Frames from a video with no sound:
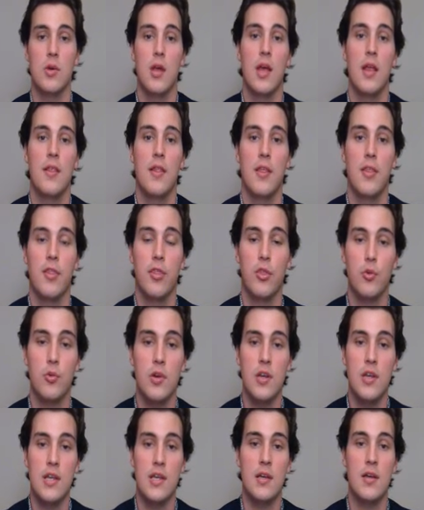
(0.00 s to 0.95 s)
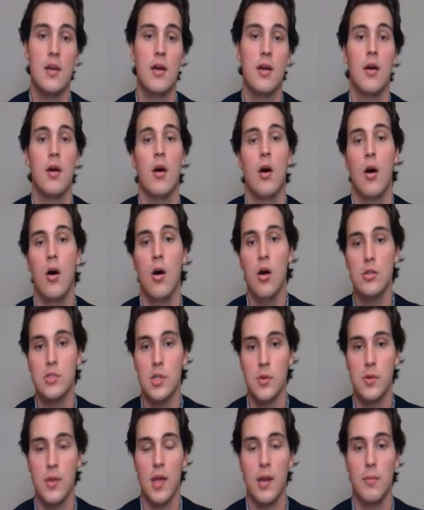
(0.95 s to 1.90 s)
And then three,
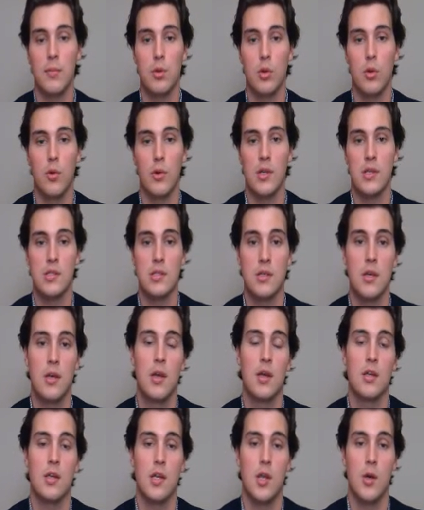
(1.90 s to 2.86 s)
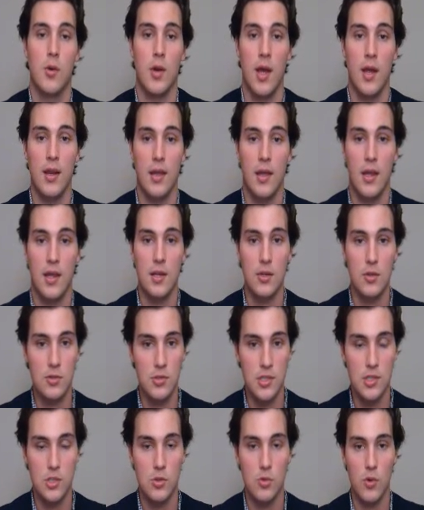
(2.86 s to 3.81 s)
also that employees know how to handle
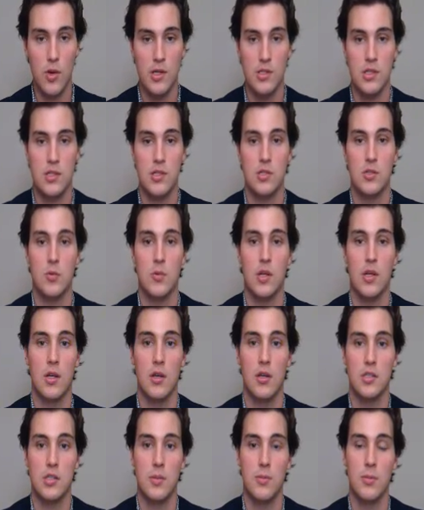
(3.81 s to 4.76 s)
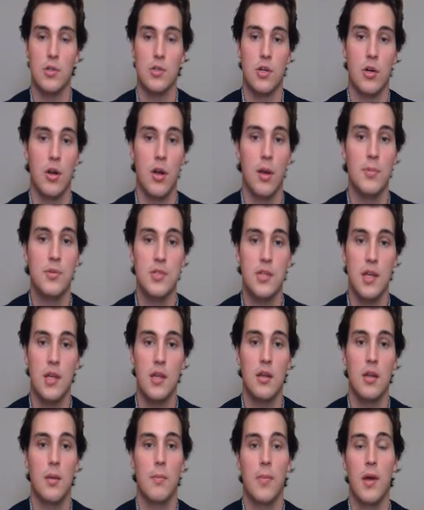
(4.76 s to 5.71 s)
situations when customers are
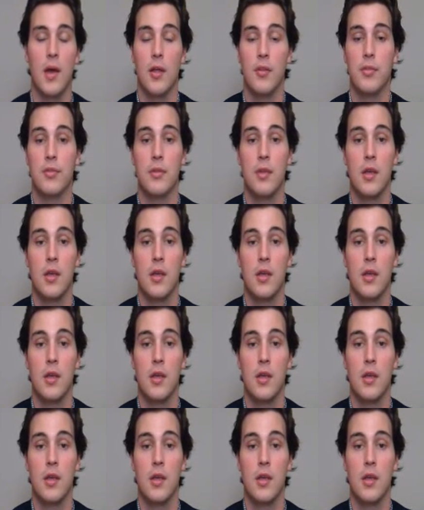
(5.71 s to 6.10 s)
upset about